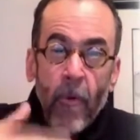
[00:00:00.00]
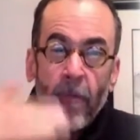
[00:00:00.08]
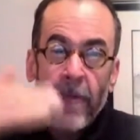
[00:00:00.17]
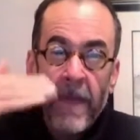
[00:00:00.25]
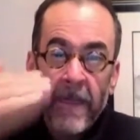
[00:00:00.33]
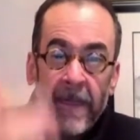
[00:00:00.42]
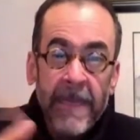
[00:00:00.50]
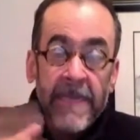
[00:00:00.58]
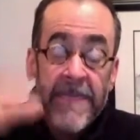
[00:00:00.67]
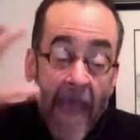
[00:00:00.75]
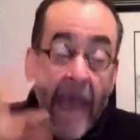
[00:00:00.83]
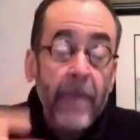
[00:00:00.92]
were
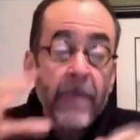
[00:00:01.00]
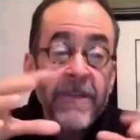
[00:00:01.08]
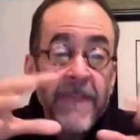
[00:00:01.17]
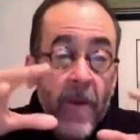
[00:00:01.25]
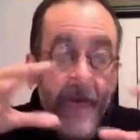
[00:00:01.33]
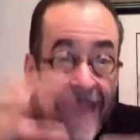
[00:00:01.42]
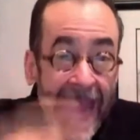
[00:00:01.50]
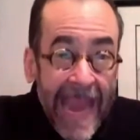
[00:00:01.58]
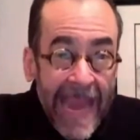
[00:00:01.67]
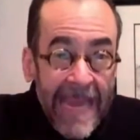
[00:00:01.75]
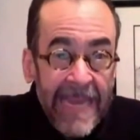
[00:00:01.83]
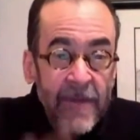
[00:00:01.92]
released. I was there in the
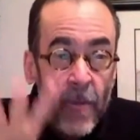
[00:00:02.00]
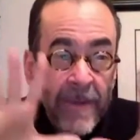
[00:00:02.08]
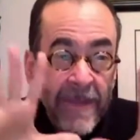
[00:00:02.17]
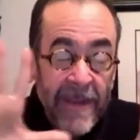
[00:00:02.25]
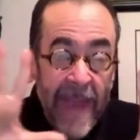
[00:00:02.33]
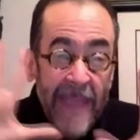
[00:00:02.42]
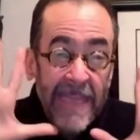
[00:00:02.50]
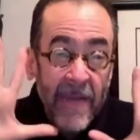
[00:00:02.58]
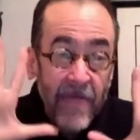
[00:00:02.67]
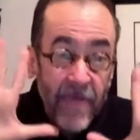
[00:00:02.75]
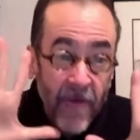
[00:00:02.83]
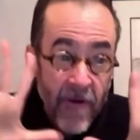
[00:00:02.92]
80s when they had
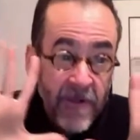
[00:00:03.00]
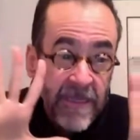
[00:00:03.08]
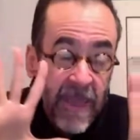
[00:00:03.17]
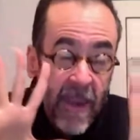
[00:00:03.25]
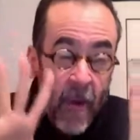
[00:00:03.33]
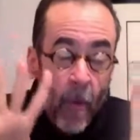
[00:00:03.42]
that first,